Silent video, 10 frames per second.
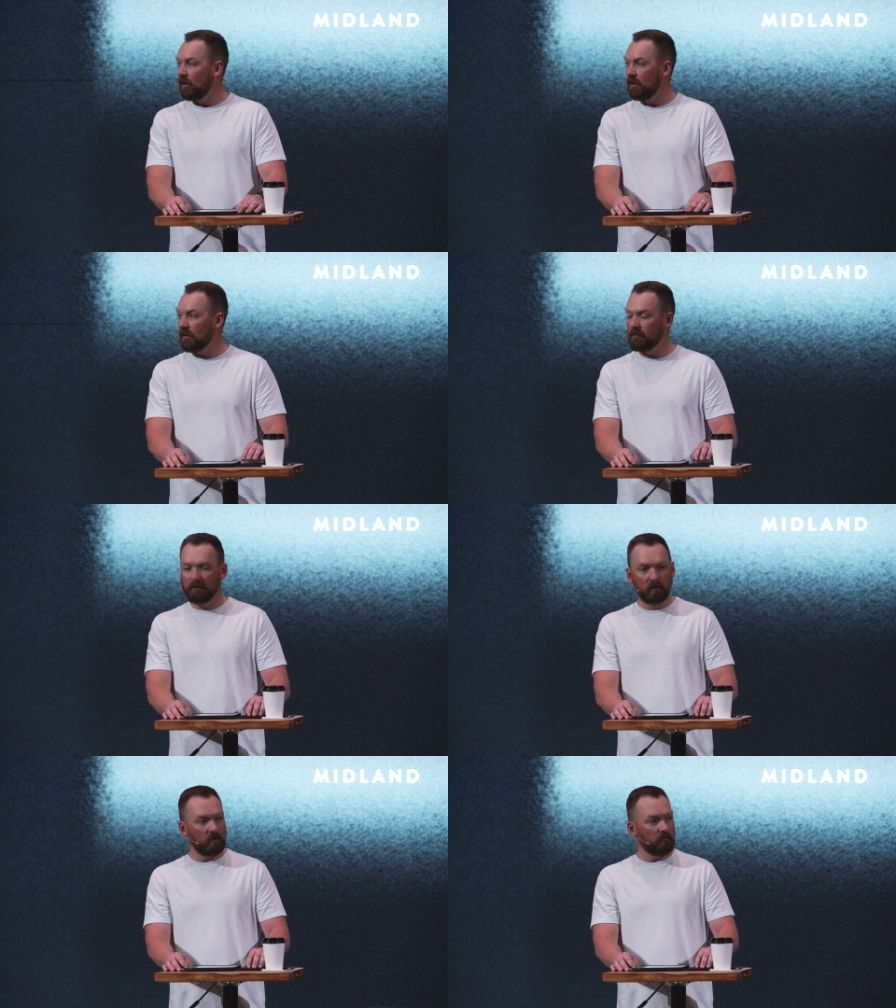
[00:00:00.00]
Are they
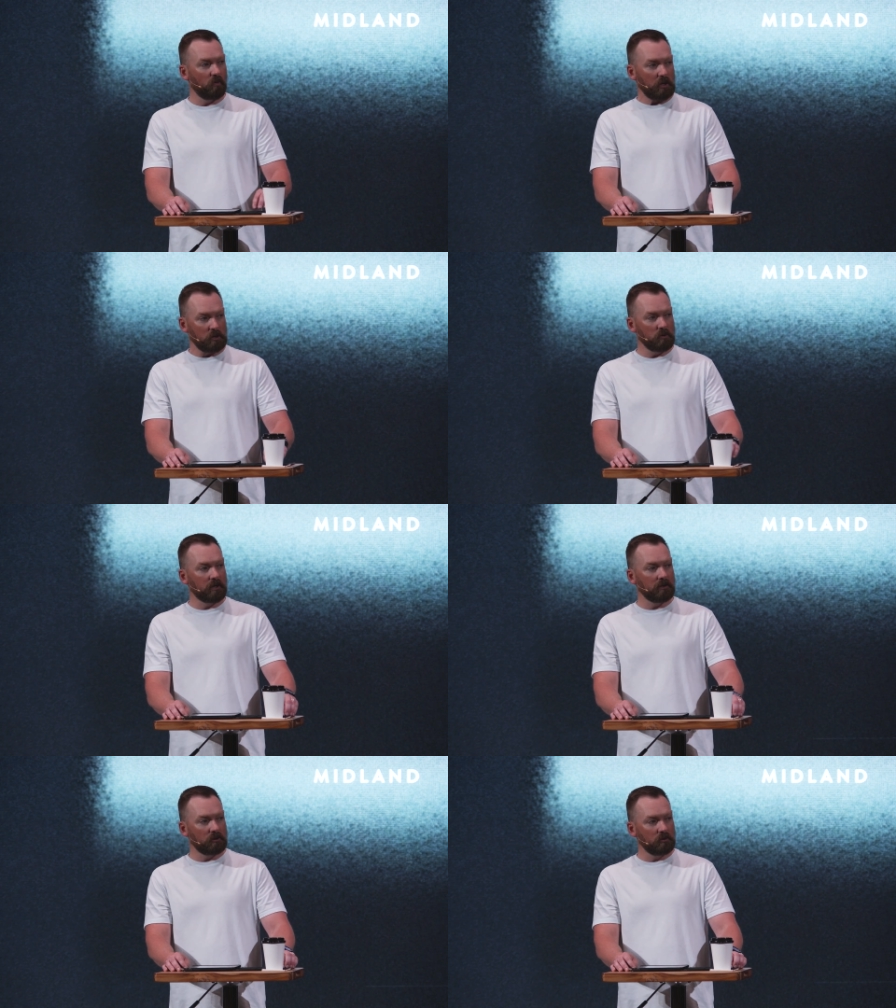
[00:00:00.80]
full of what you
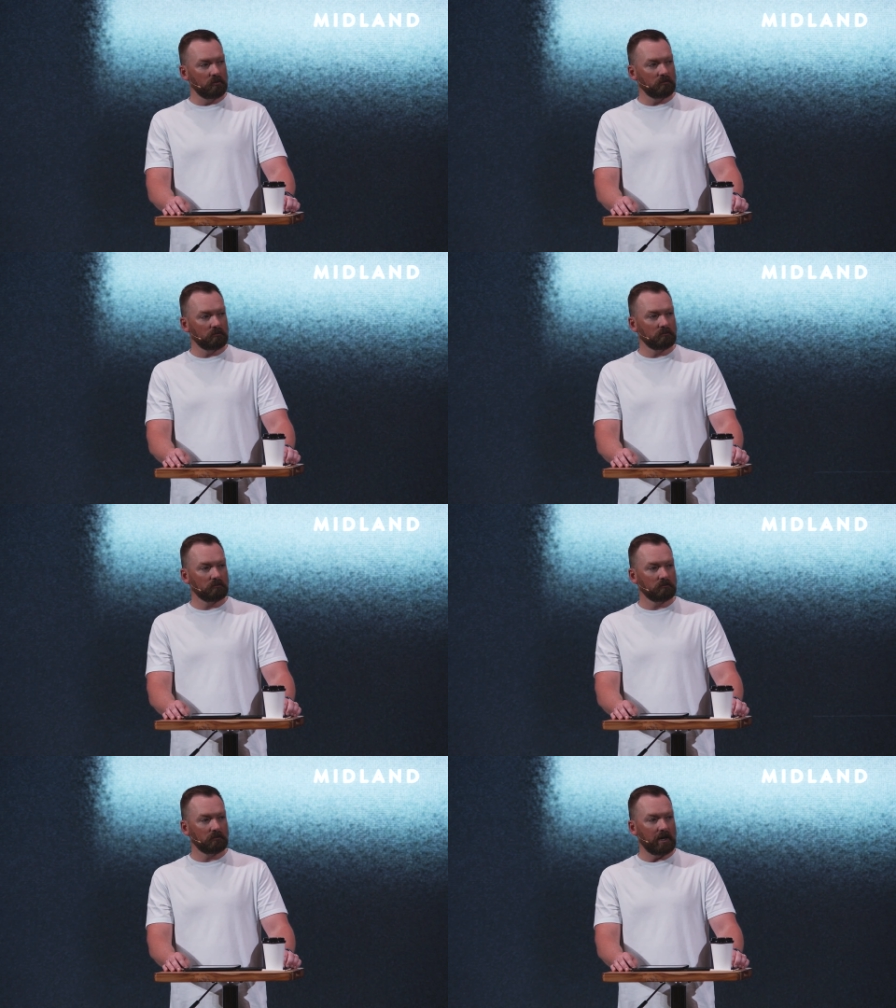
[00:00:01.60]
can do
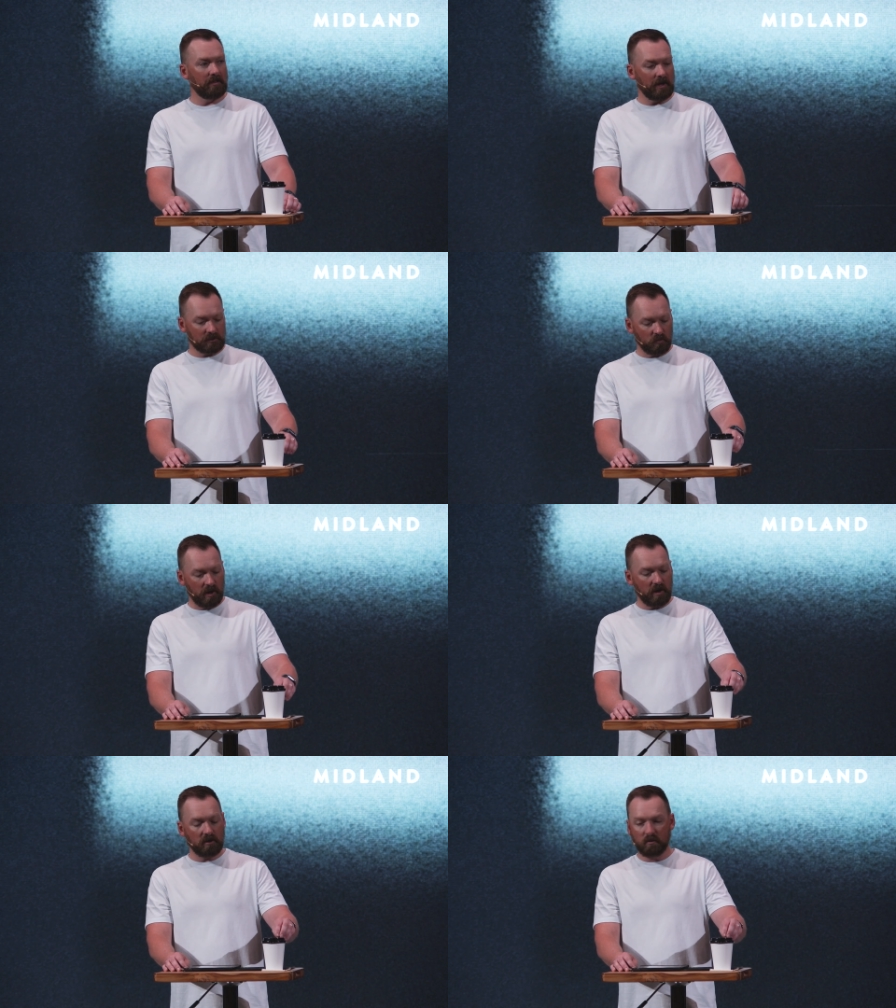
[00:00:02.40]
and that's
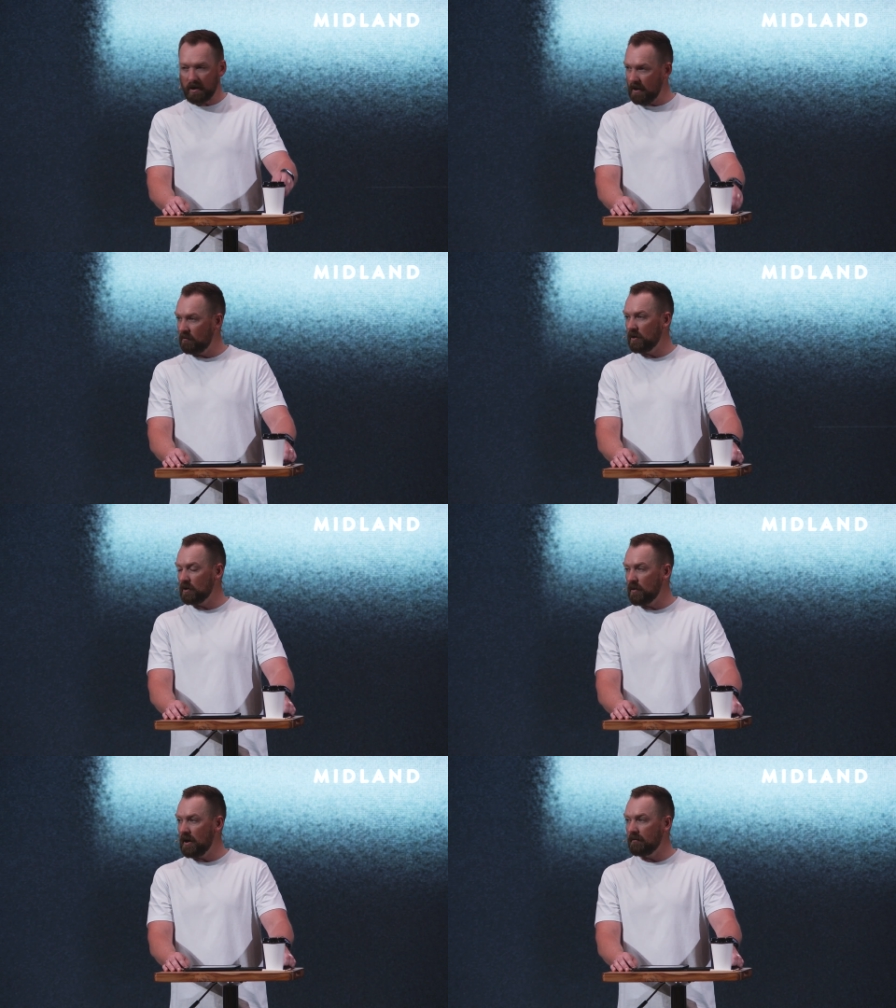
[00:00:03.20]
why you have what
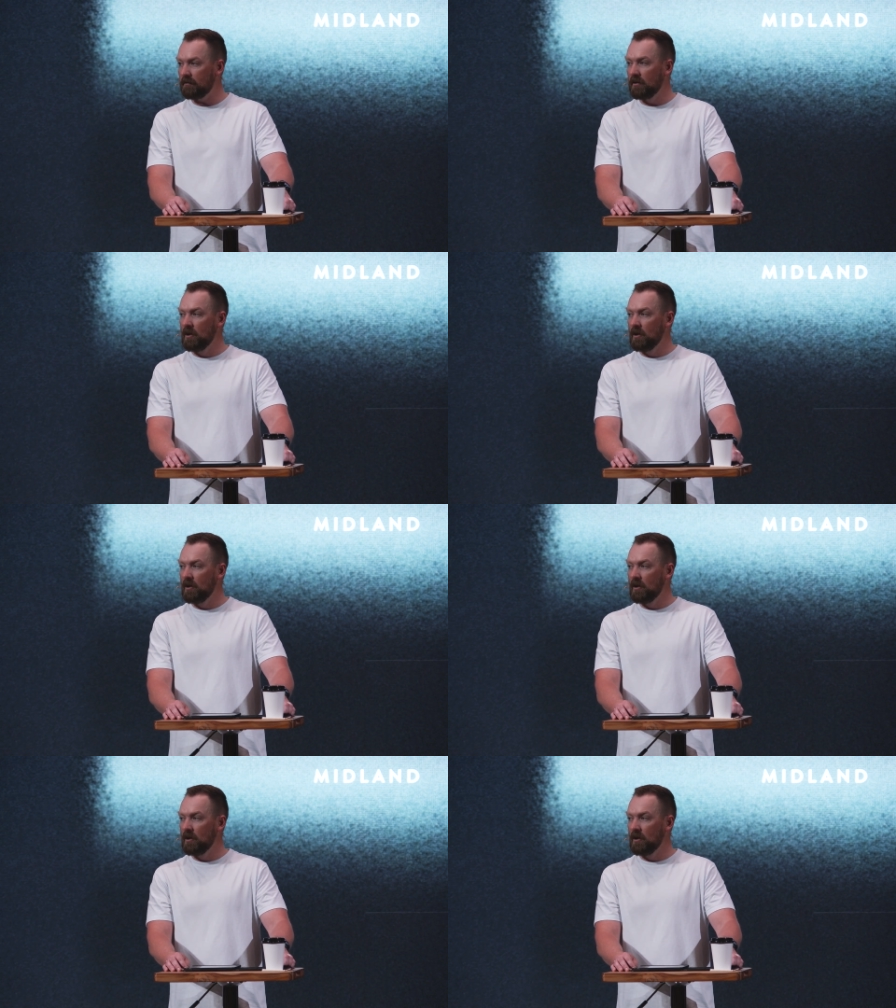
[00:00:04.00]
you have?